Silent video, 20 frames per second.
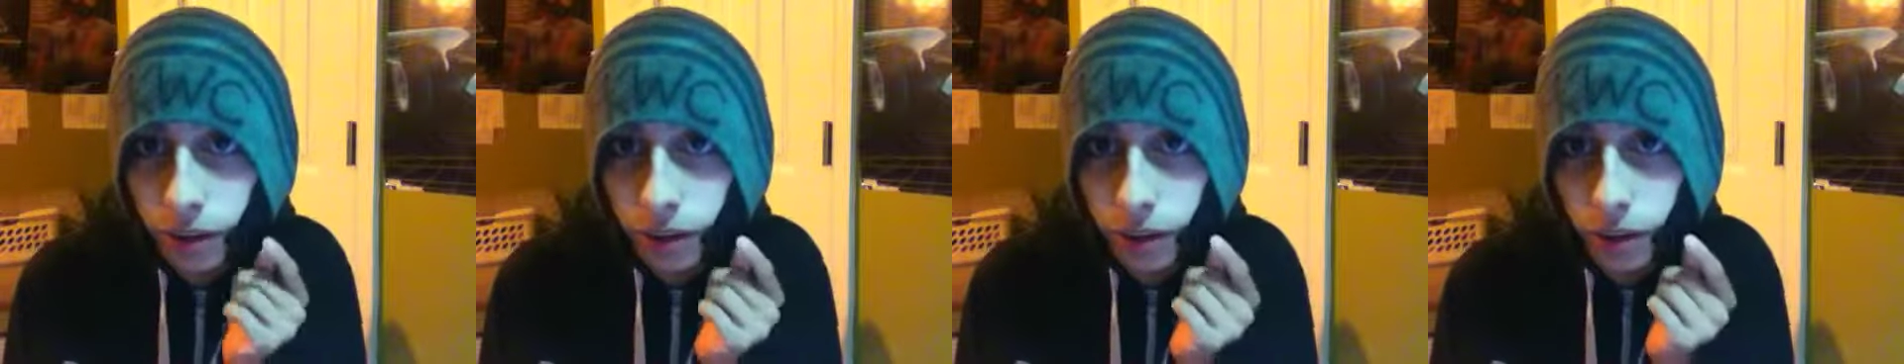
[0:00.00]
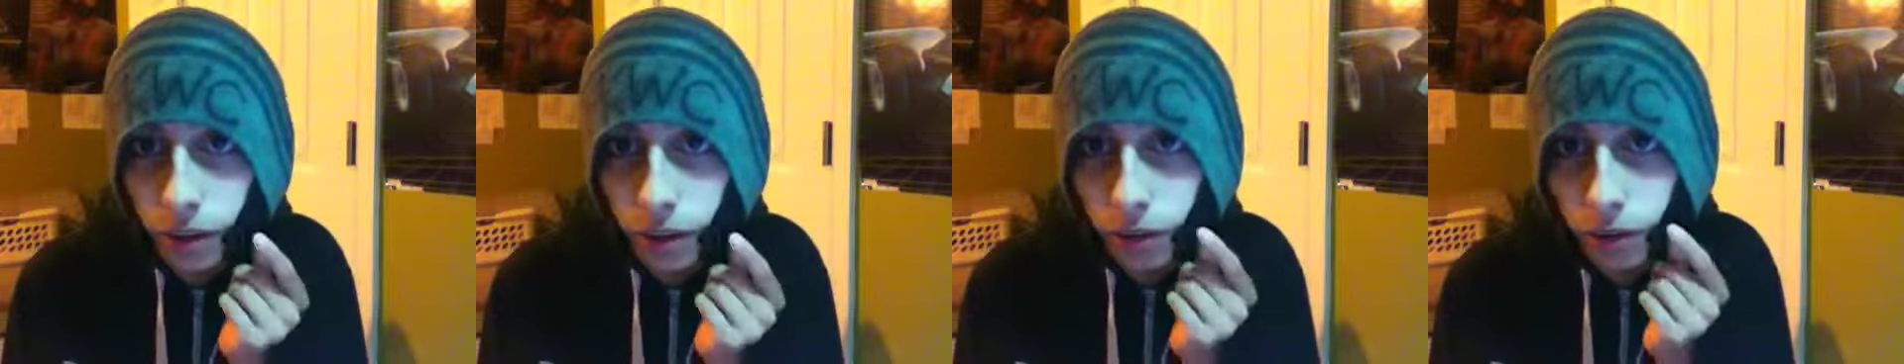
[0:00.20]

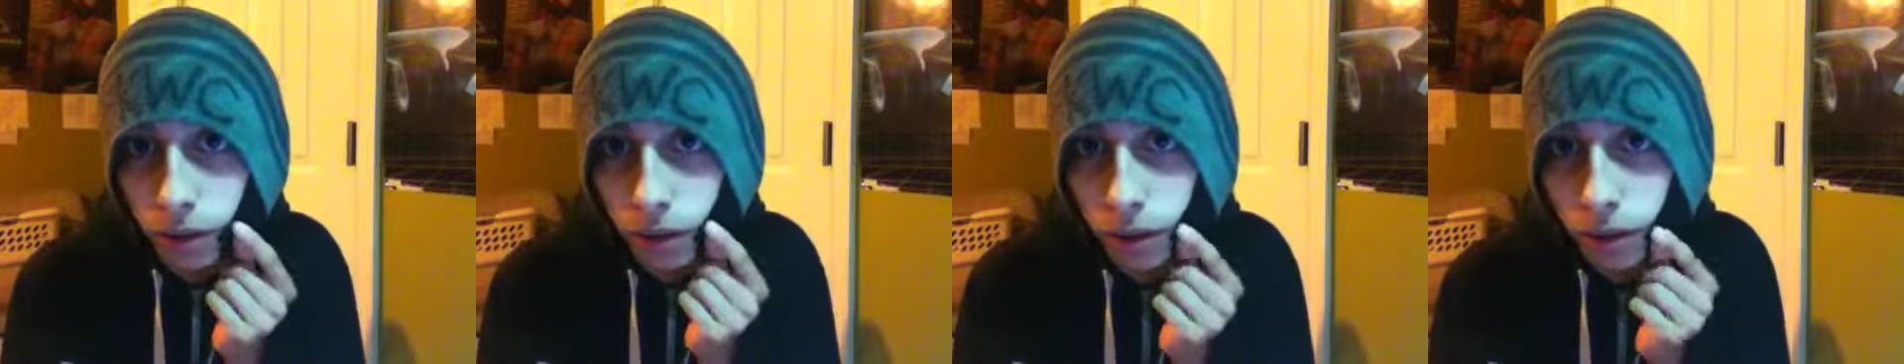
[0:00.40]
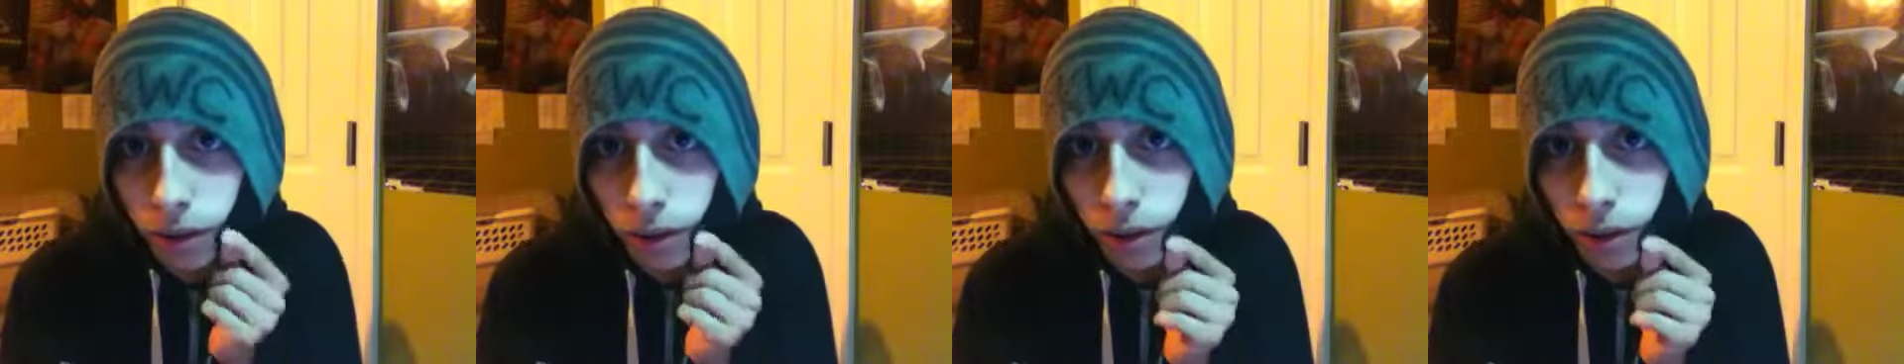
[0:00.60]

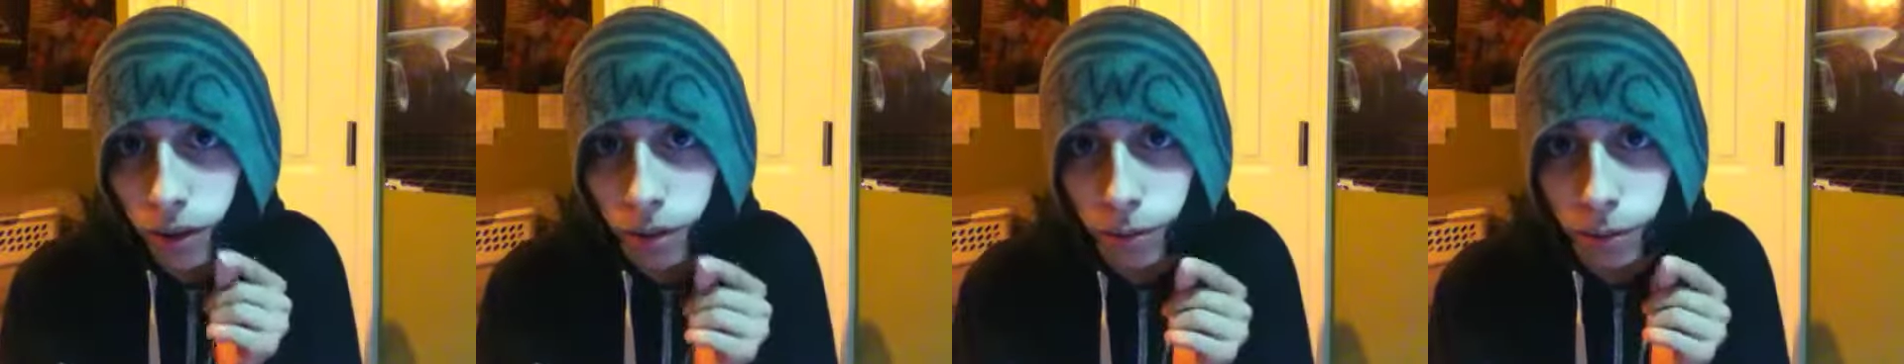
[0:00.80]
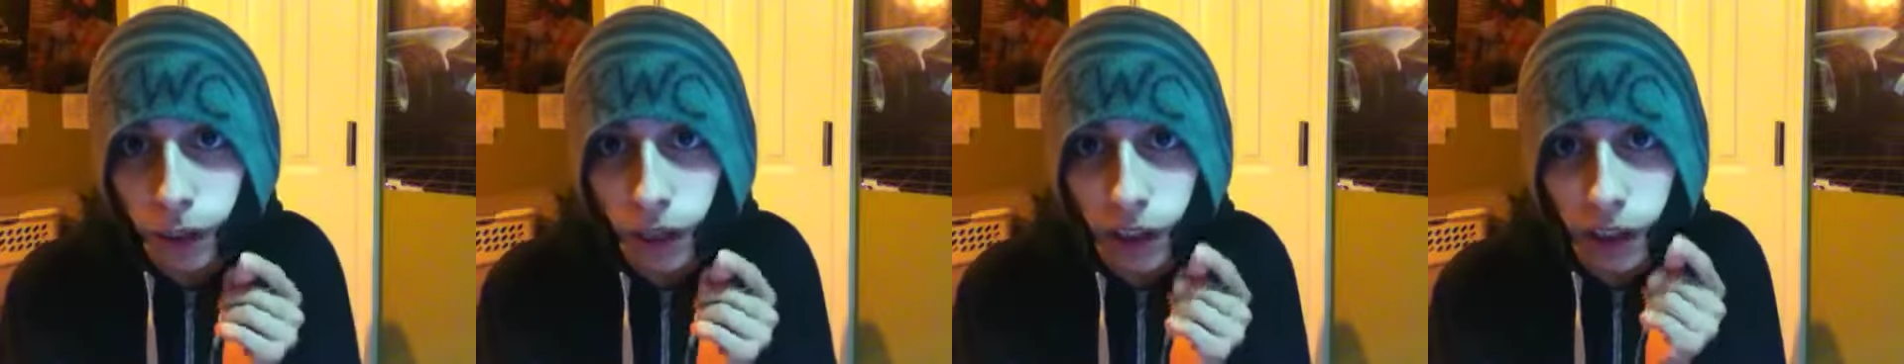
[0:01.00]
over
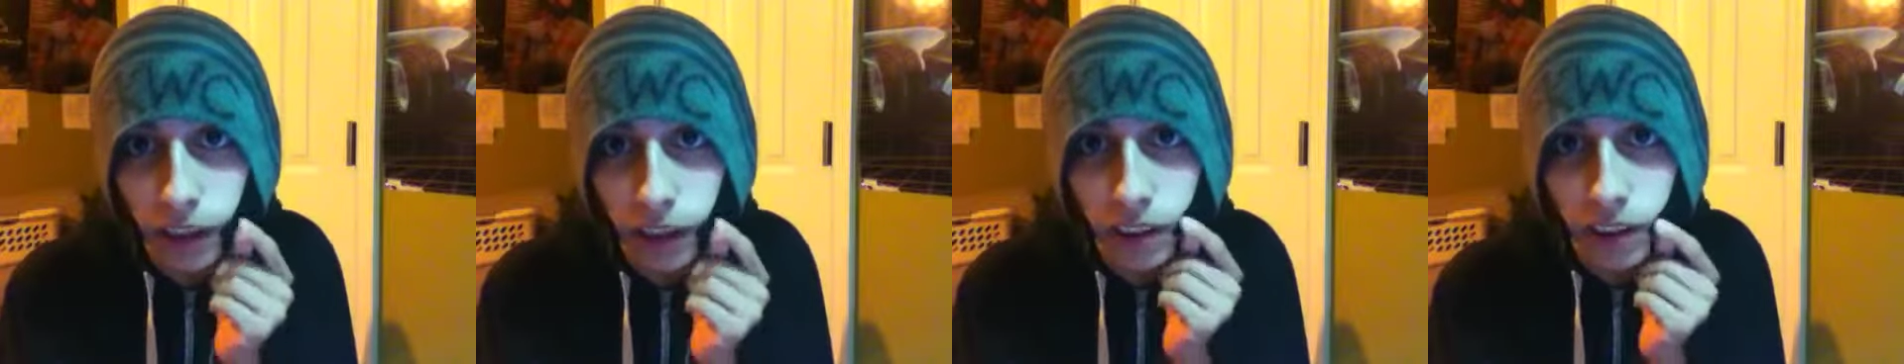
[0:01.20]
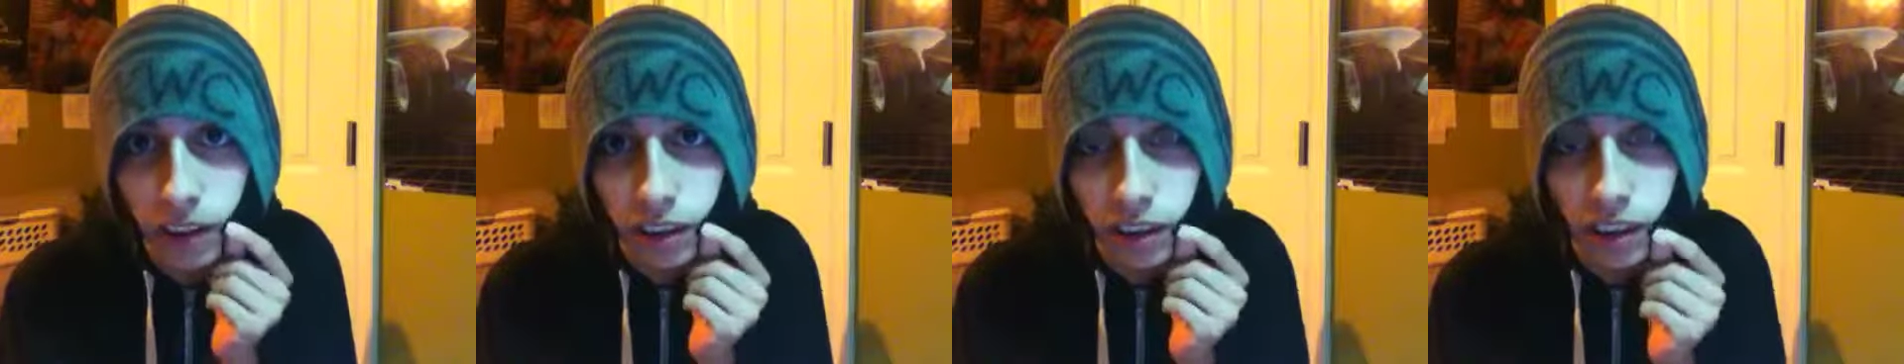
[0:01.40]

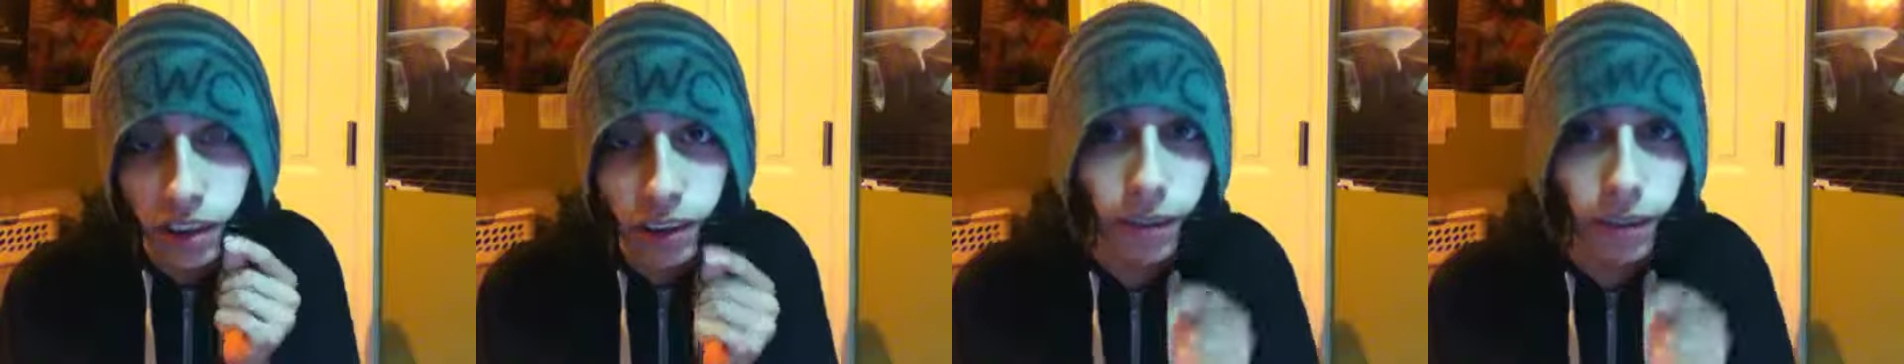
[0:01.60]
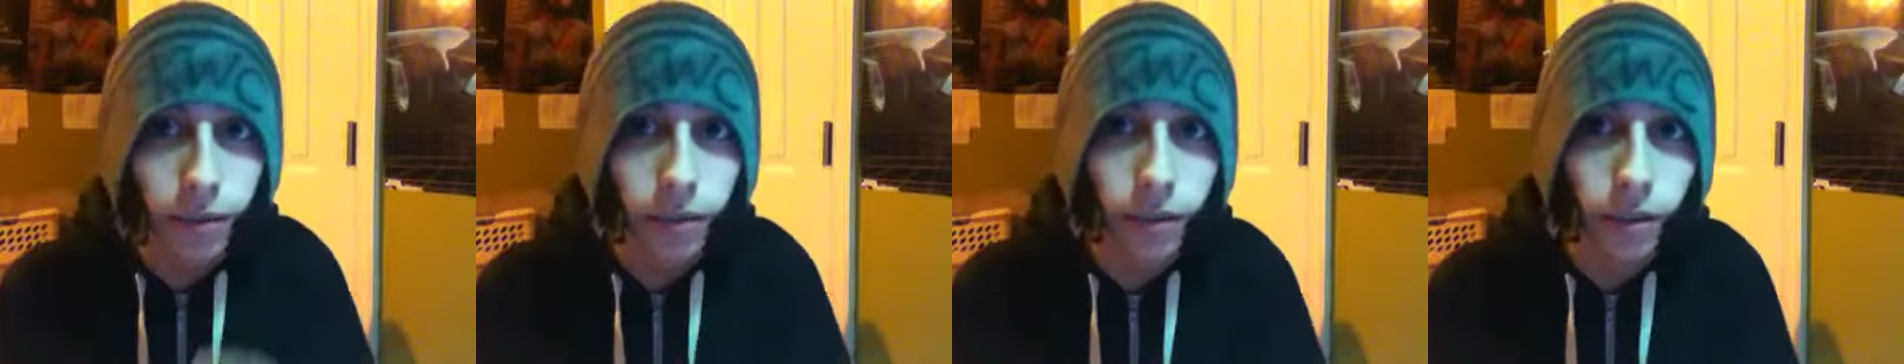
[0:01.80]
bands and
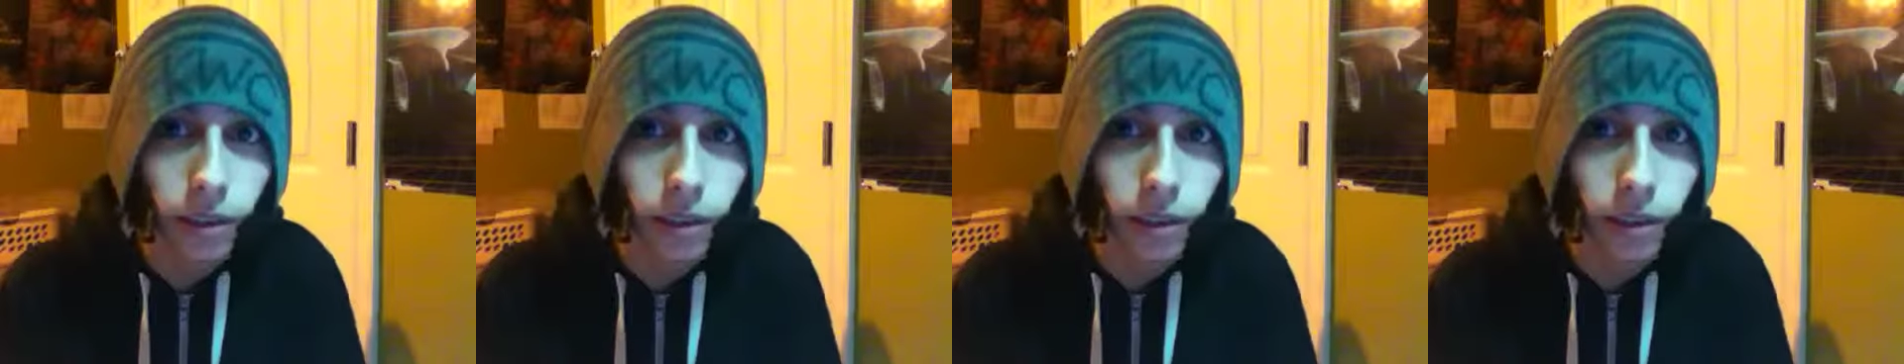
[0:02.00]
stuff.